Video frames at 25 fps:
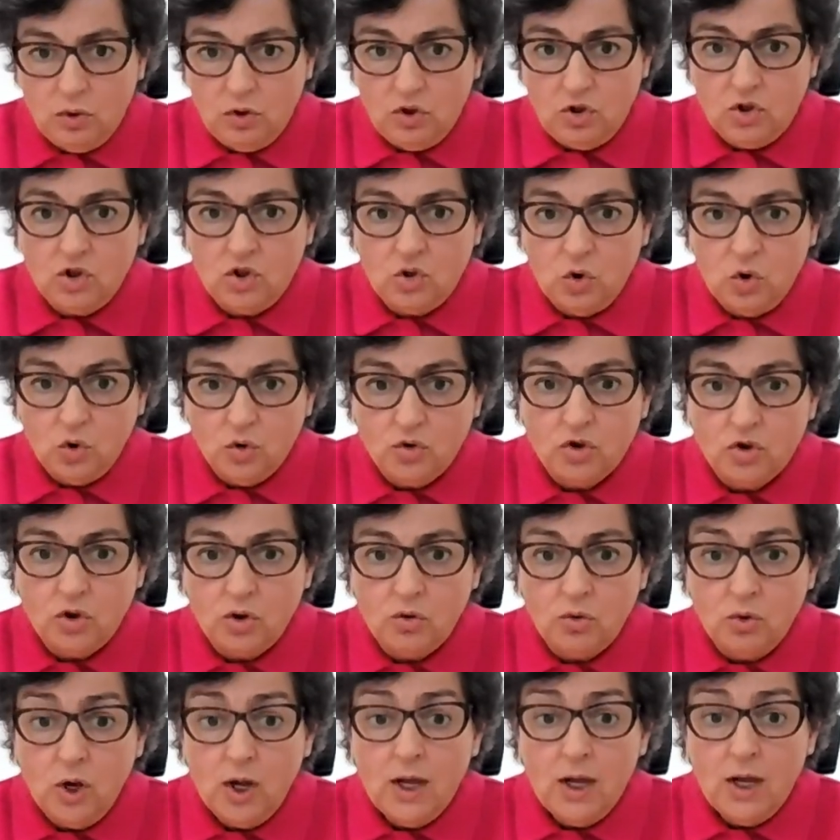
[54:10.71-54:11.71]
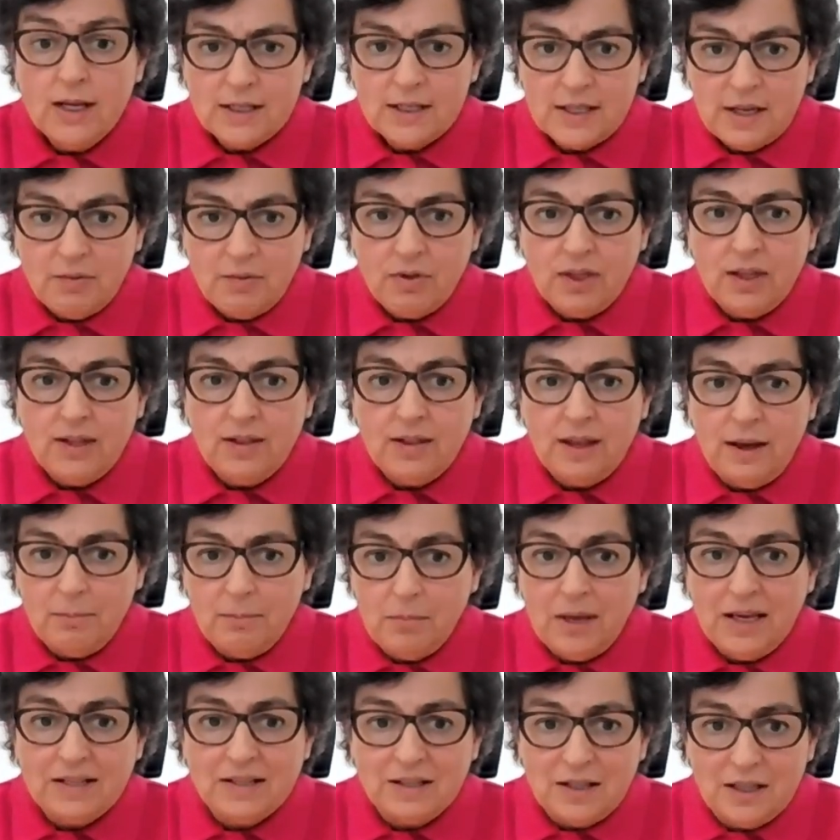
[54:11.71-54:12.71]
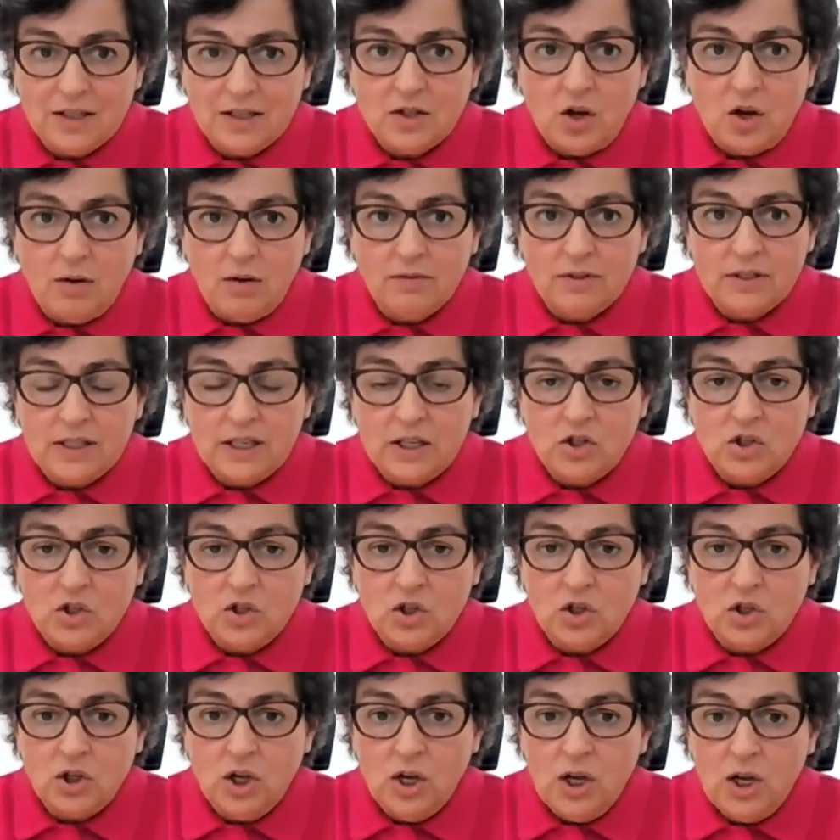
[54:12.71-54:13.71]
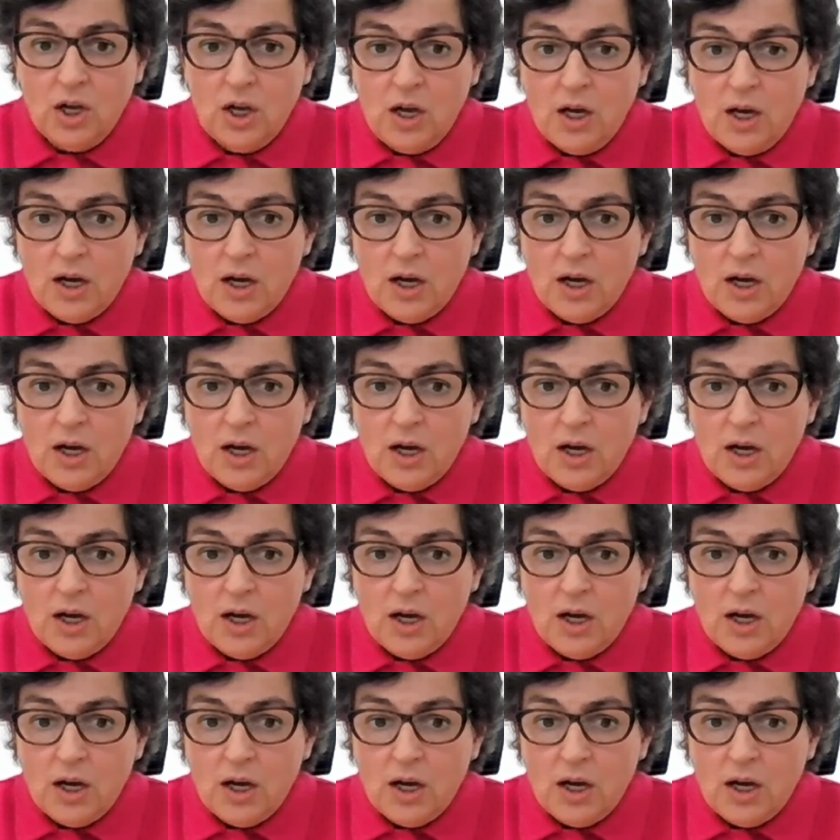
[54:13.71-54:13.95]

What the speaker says: which is also something that makes this conversation